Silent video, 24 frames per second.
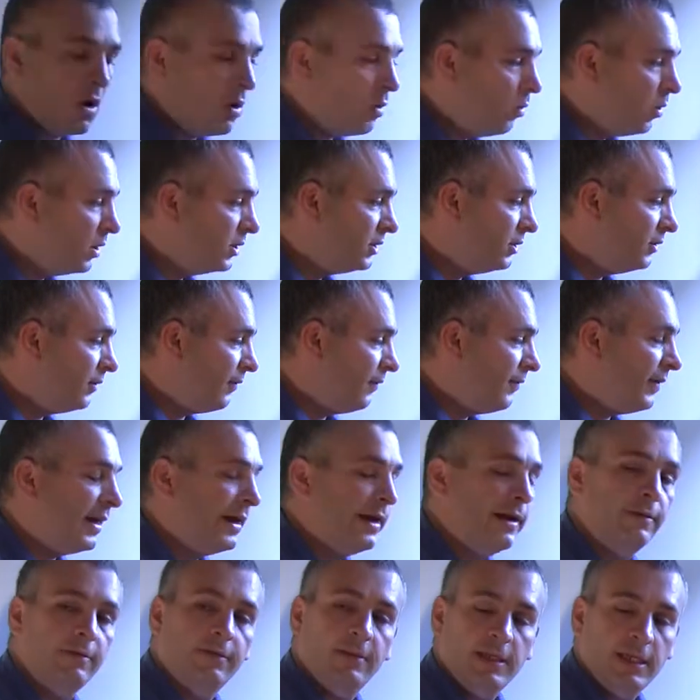Once you've
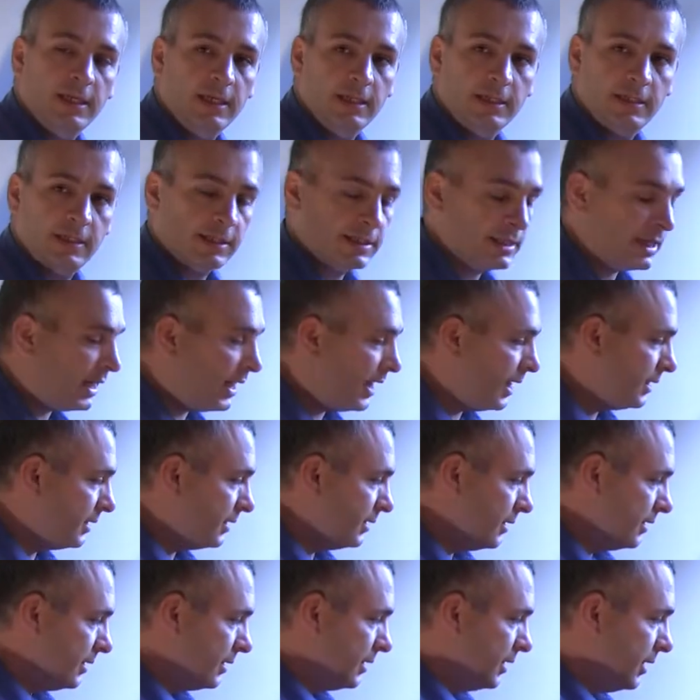found the sides
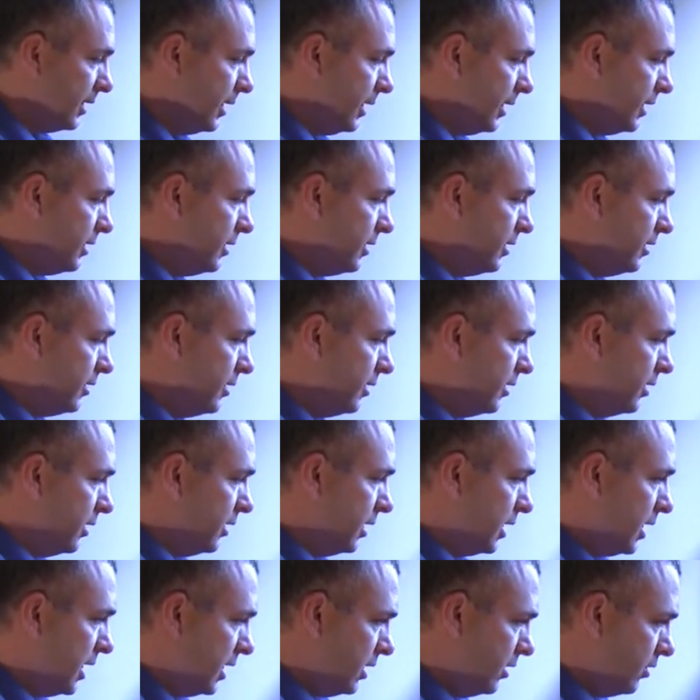of the stud
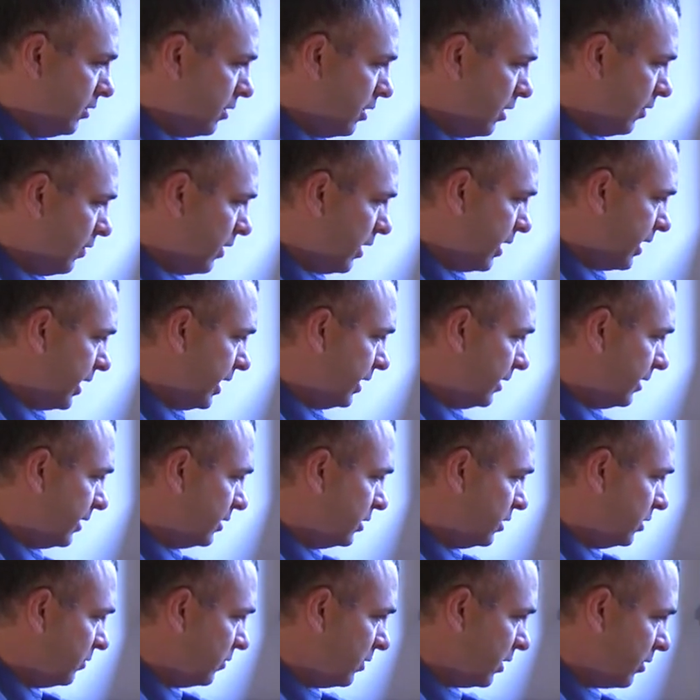and you know the height
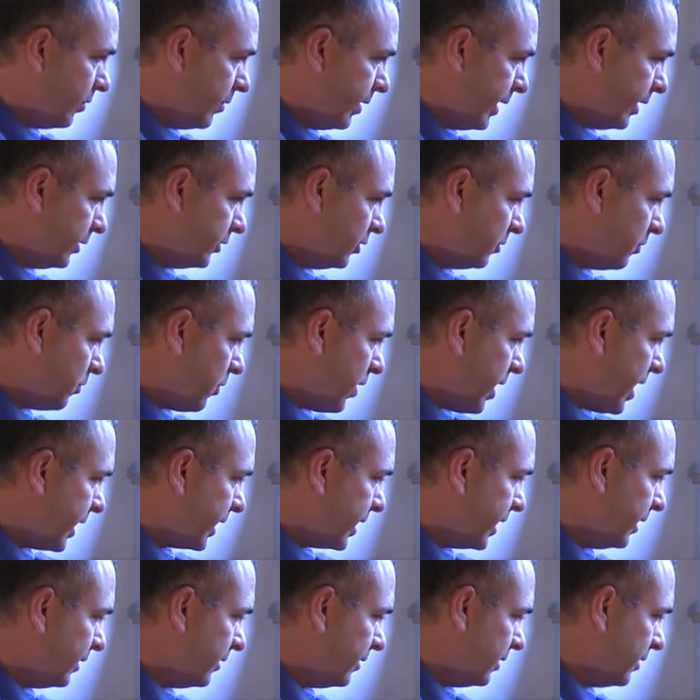that you want to mount your
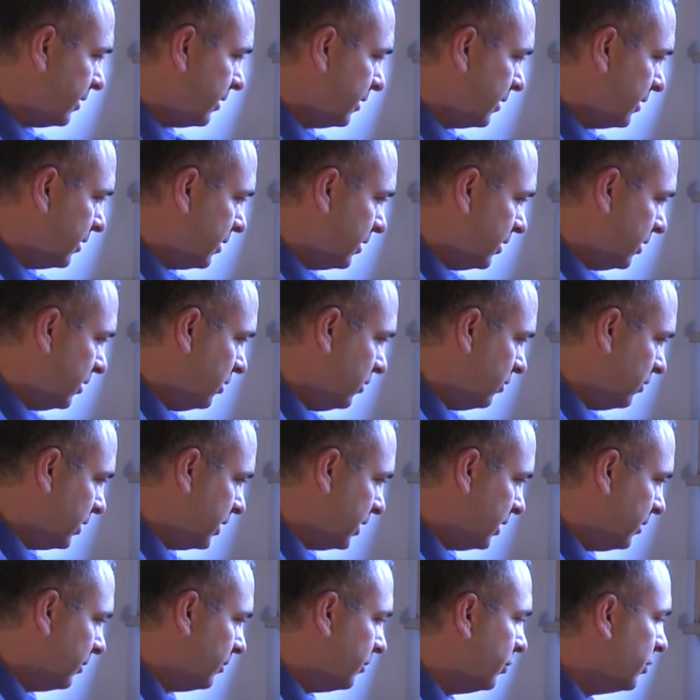bracket, you
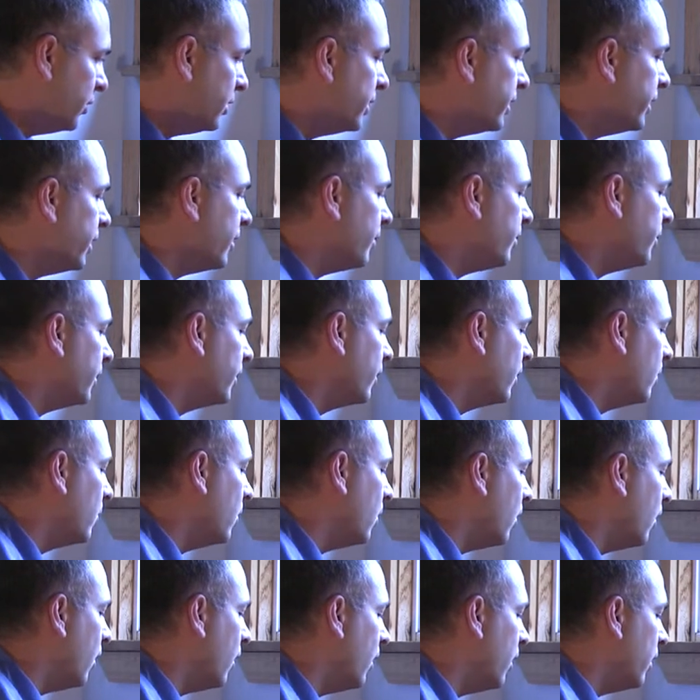can put it up on the
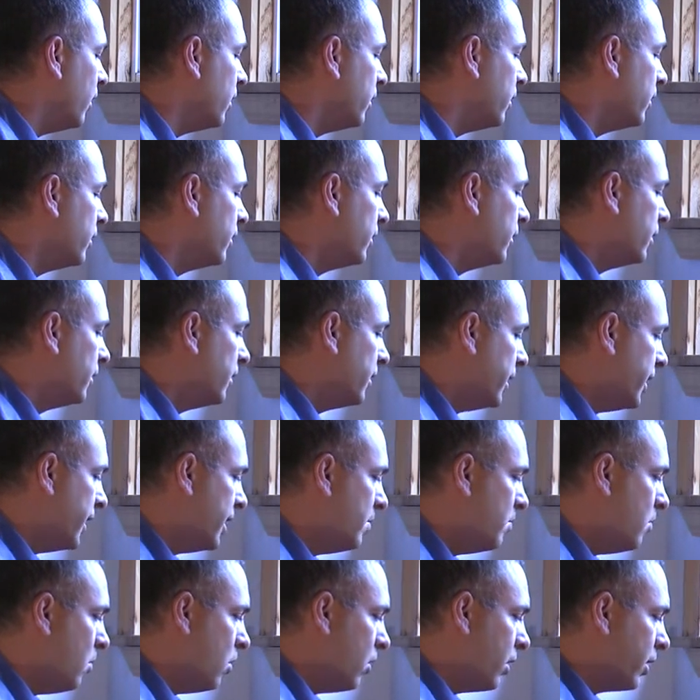wall
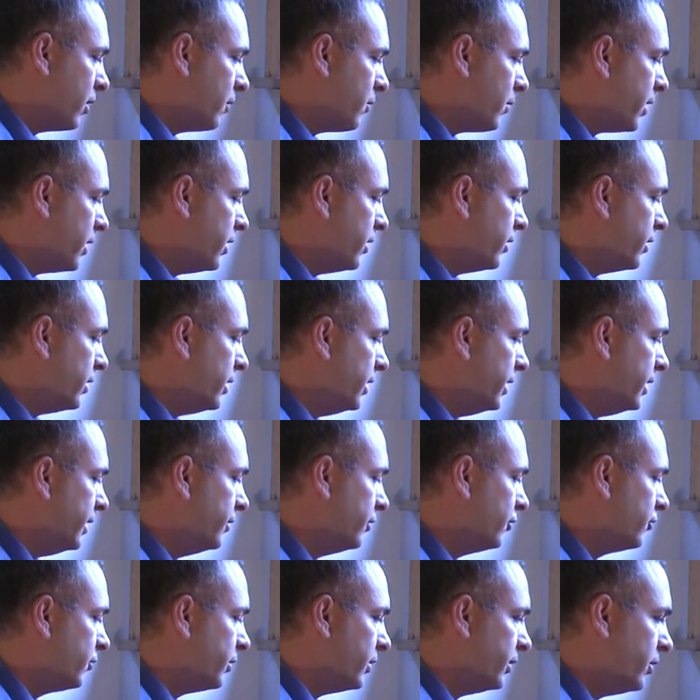and mark where you're going to need
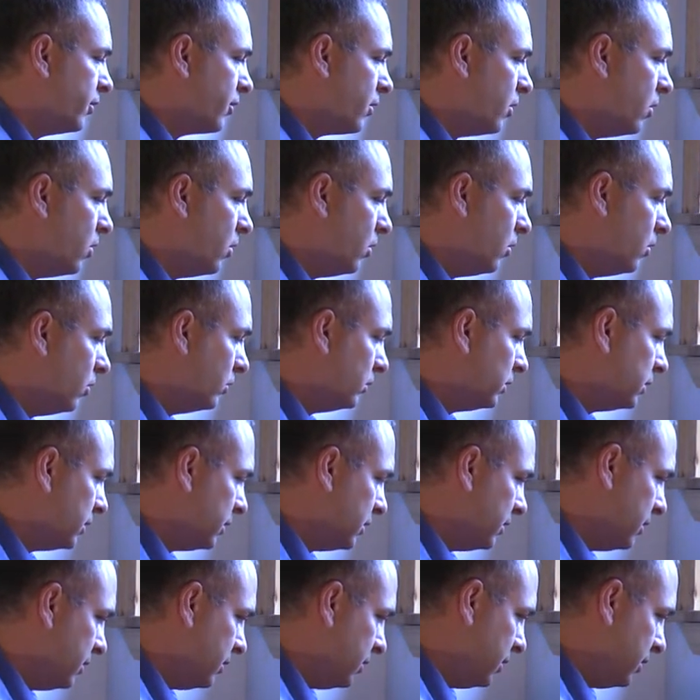to drill your holes.
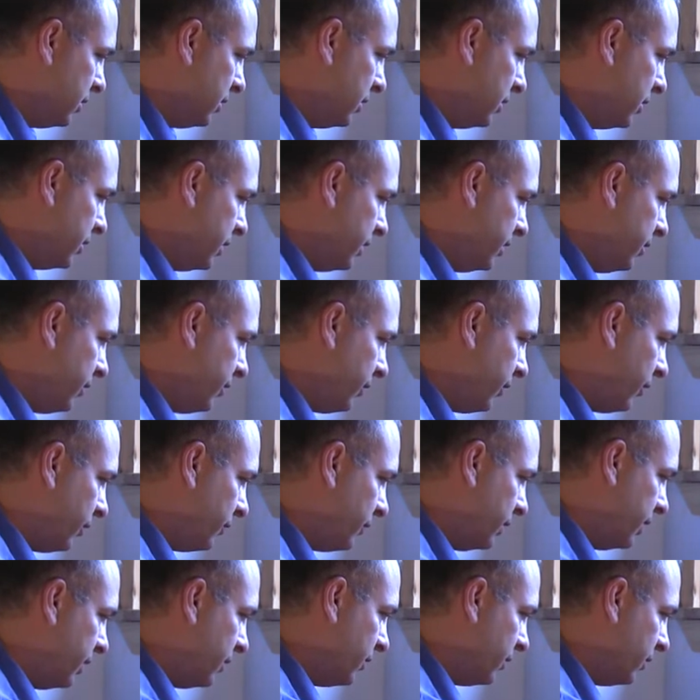There are
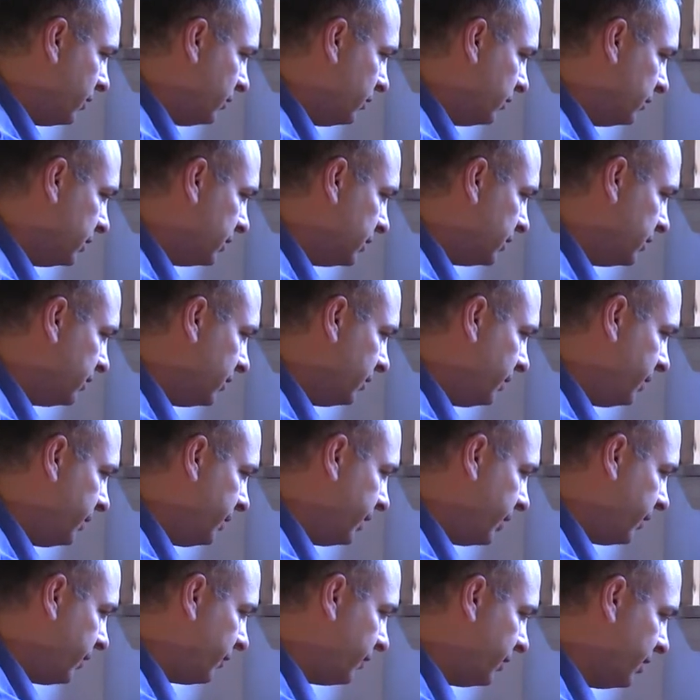3 holes. So I'm going to
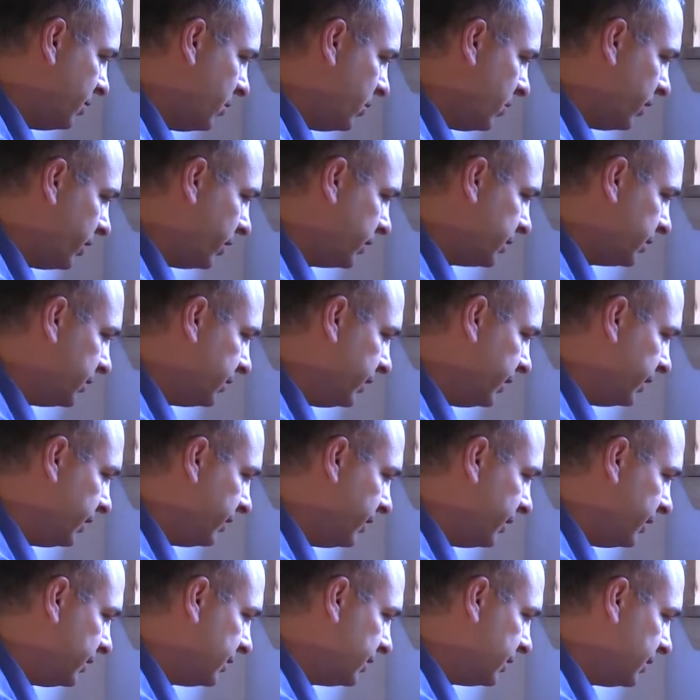make 3 marks like
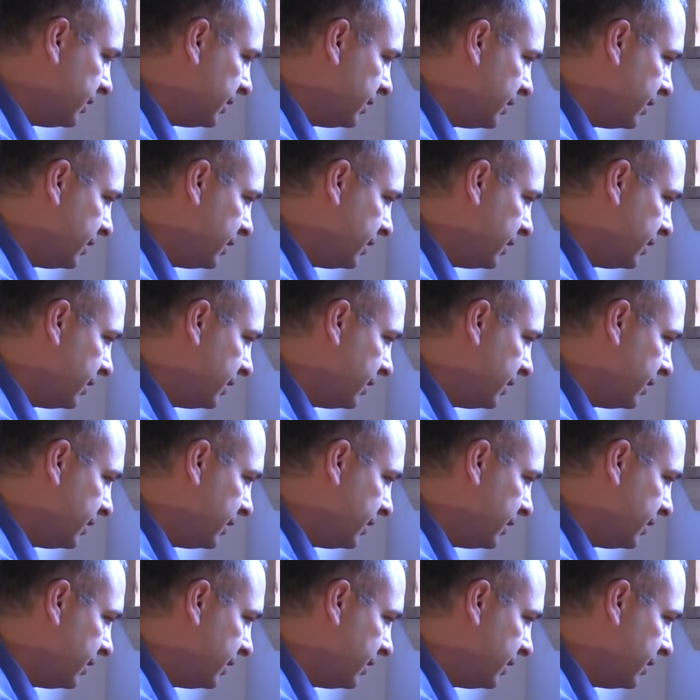this.